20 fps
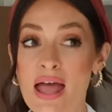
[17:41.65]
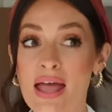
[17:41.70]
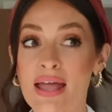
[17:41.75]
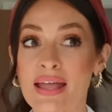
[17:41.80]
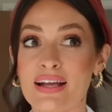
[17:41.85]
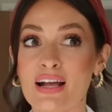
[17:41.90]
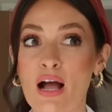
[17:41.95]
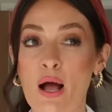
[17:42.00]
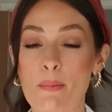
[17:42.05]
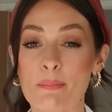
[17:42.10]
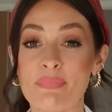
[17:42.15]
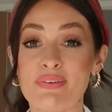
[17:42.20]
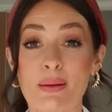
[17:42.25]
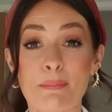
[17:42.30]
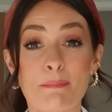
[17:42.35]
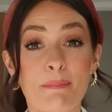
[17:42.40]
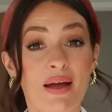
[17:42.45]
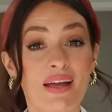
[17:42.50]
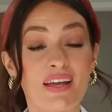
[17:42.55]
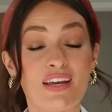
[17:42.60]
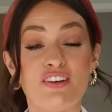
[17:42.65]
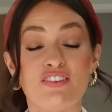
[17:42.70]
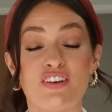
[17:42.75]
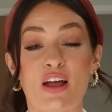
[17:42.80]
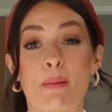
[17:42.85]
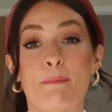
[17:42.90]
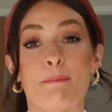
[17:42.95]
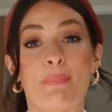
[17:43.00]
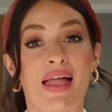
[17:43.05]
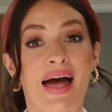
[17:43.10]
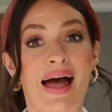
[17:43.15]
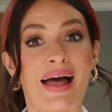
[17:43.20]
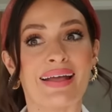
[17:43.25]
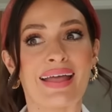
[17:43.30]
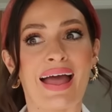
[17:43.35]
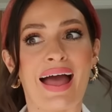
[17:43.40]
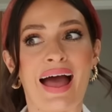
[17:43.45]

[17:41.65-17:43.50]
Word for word: It comes in beige and black,